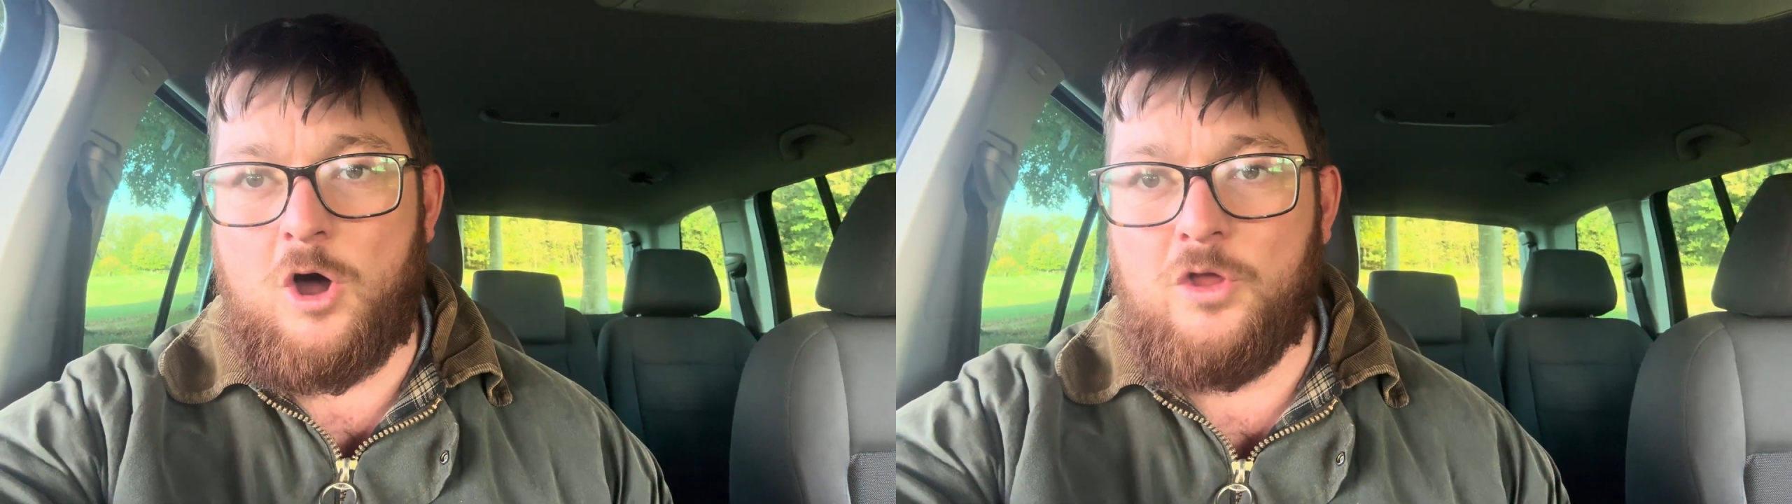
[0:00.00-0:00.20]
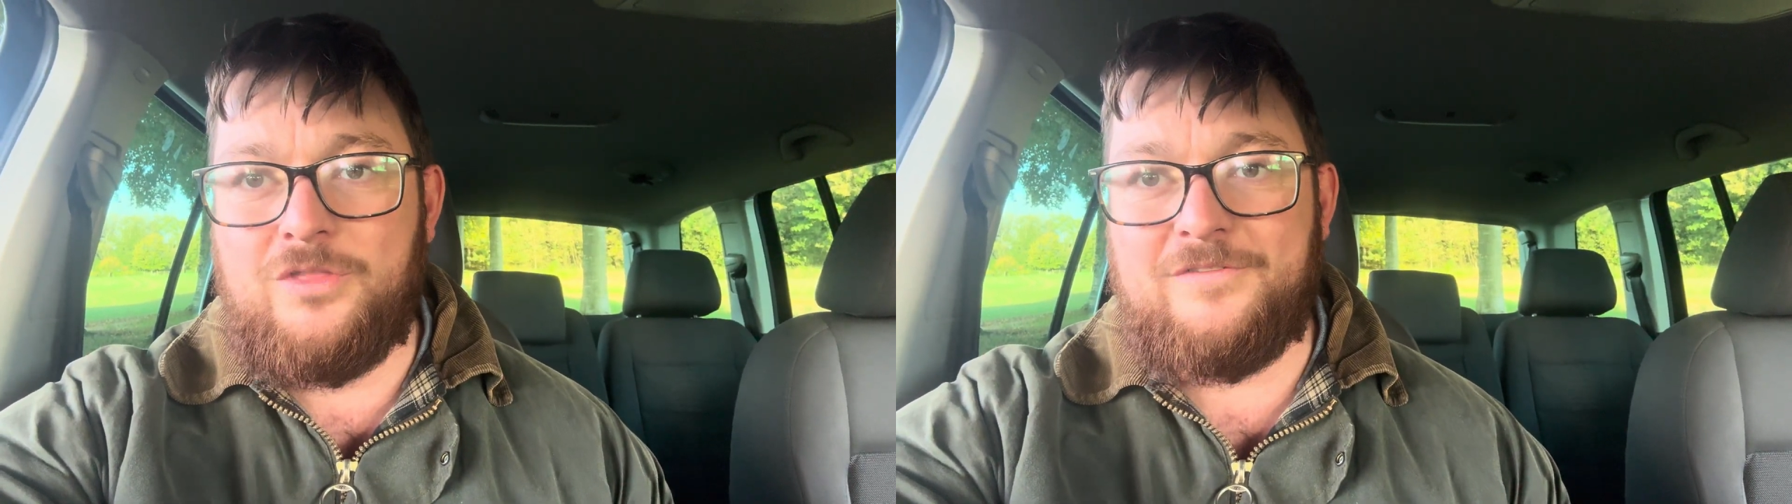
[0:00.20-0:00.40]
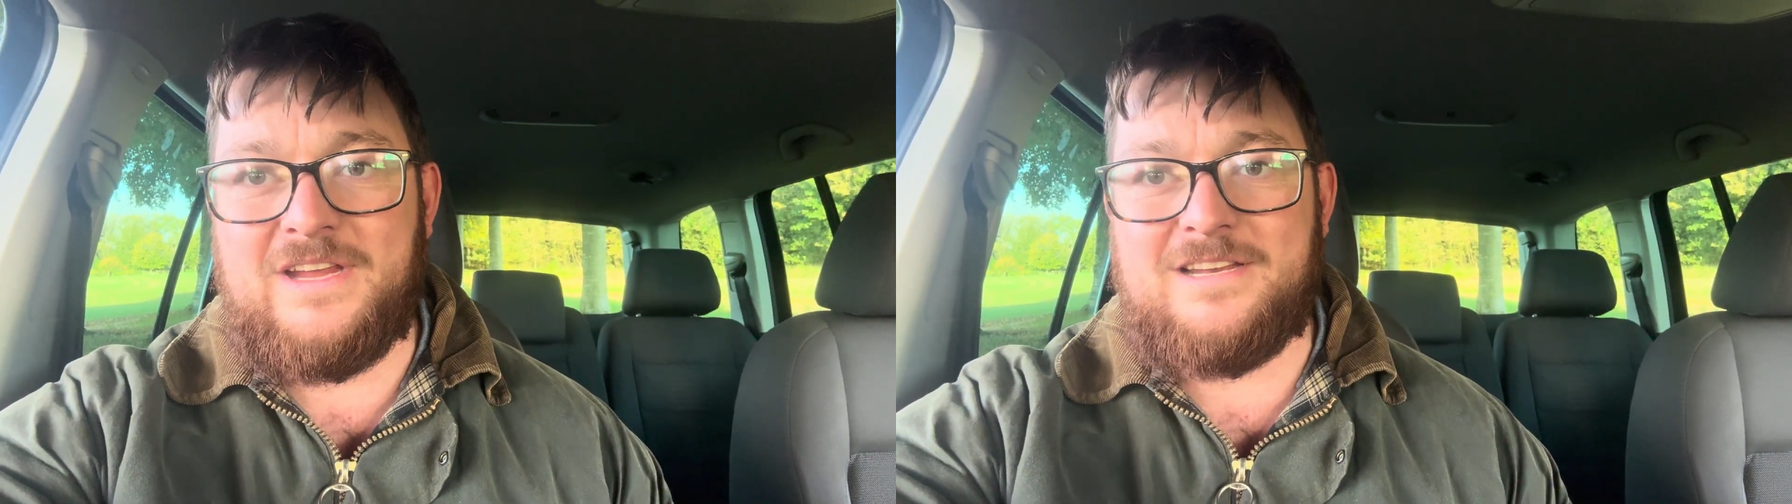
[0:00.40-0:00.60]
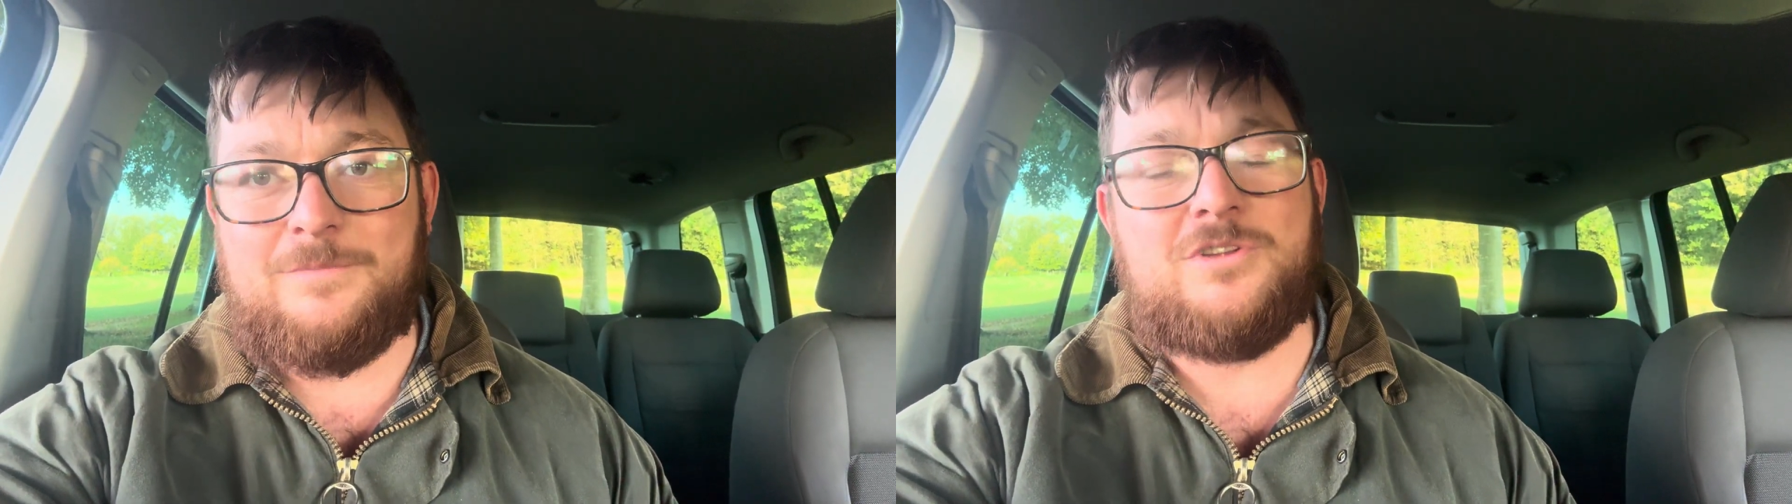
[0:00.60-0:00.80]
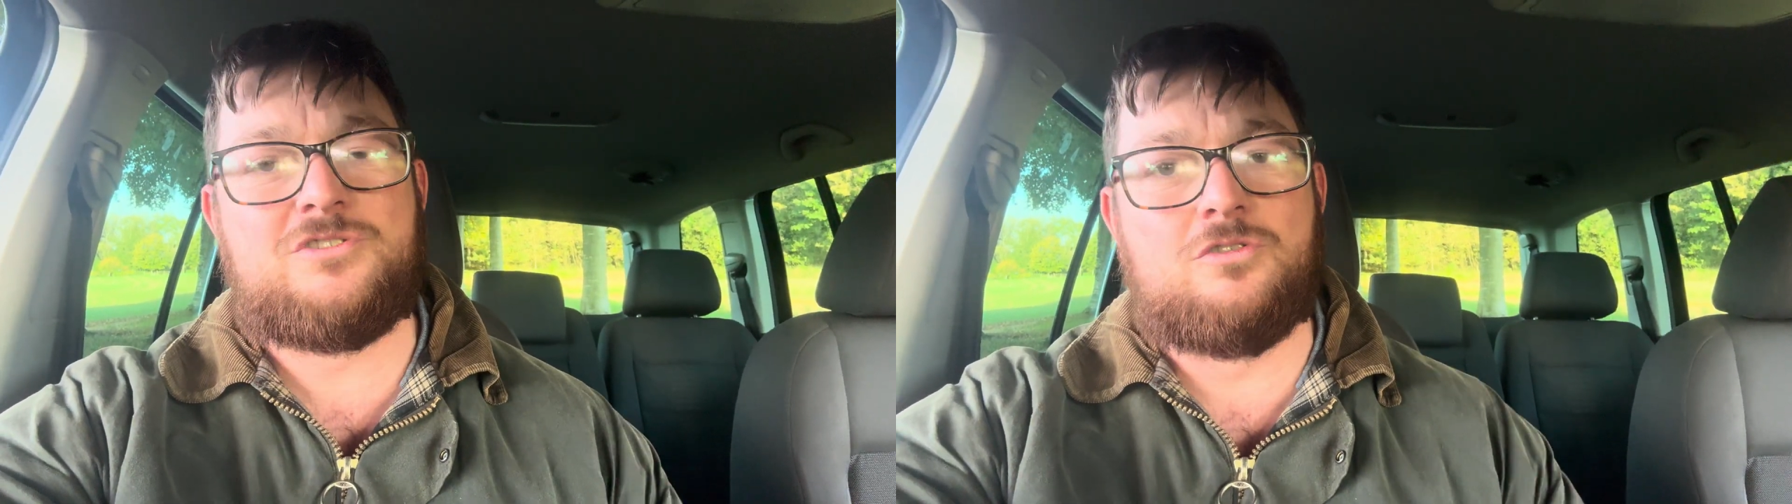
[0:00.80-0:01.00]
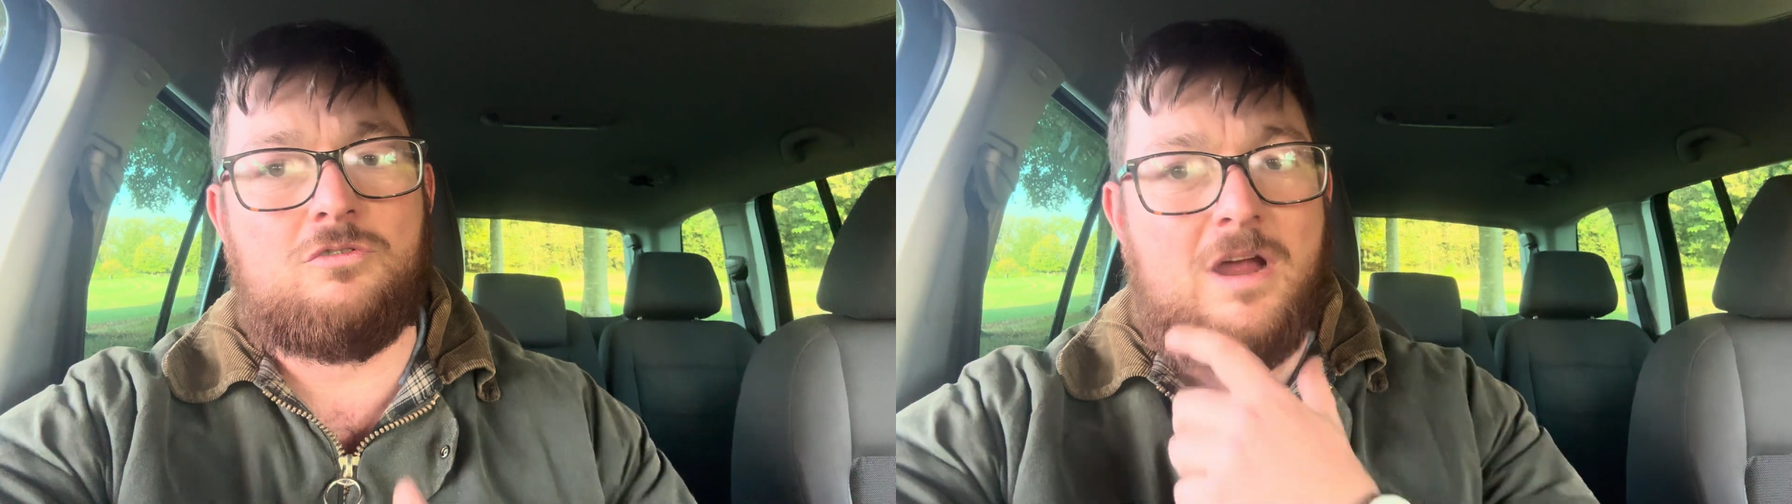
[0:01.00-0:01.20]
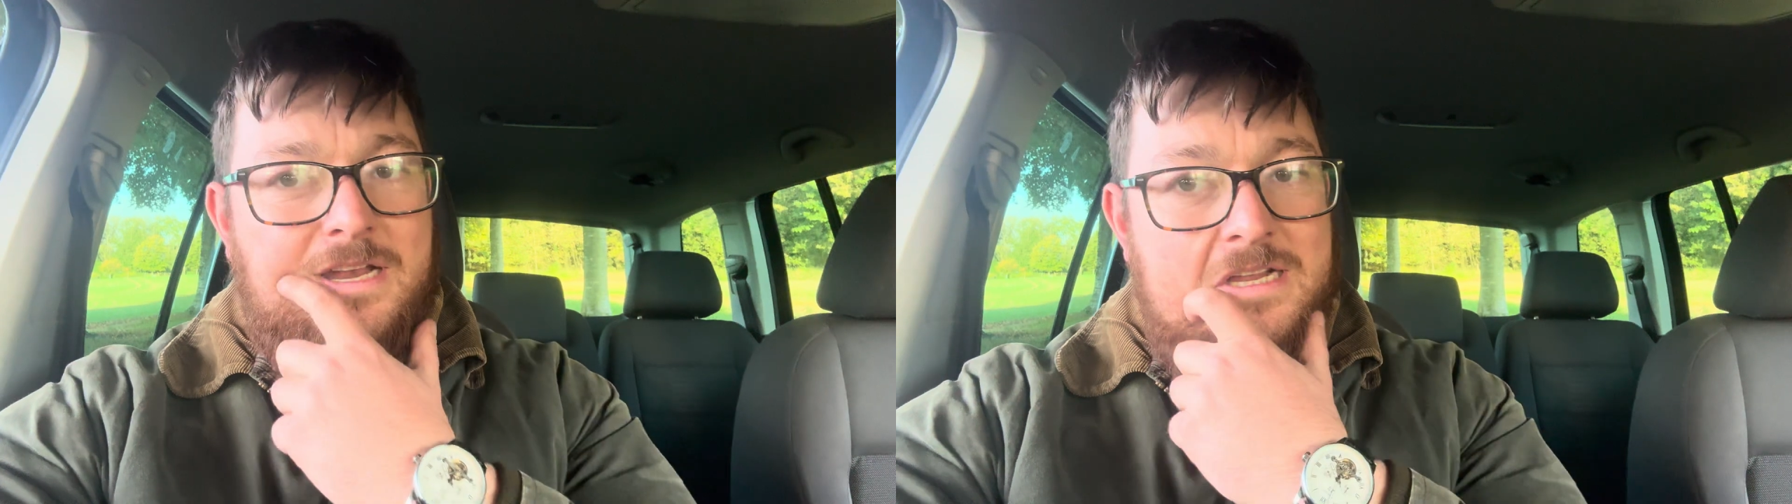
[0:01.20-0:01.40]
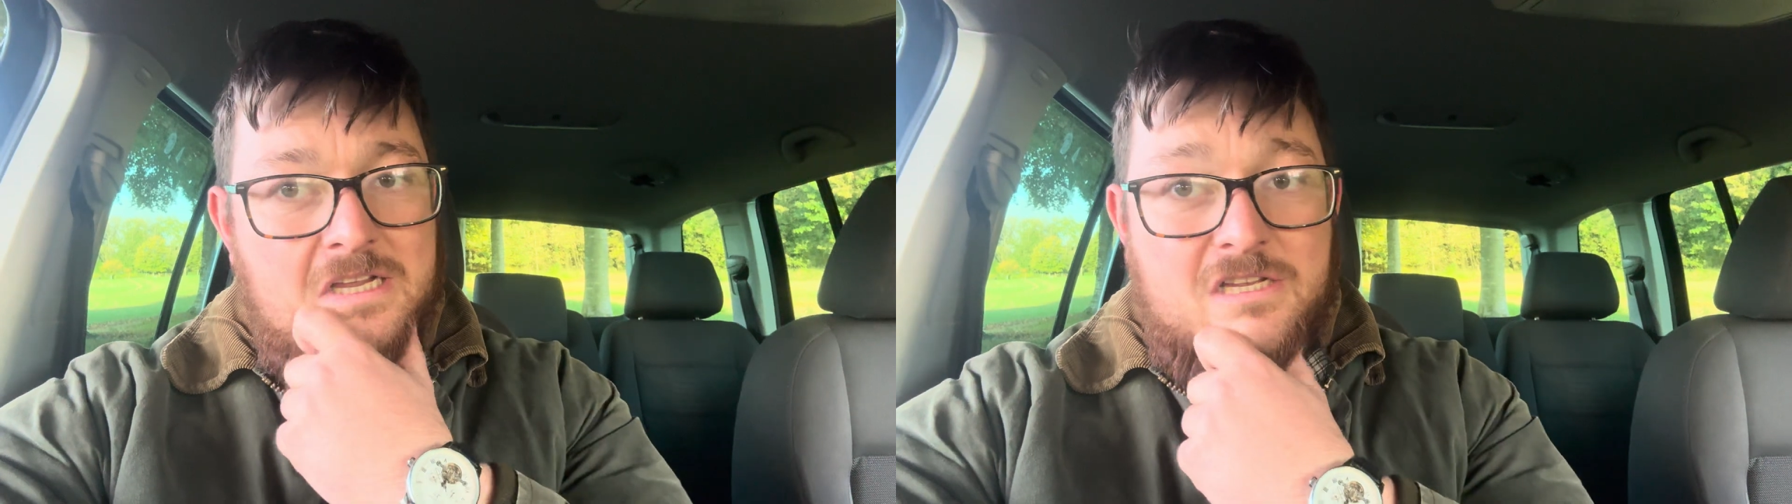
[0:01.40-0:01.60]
on the VW Touran.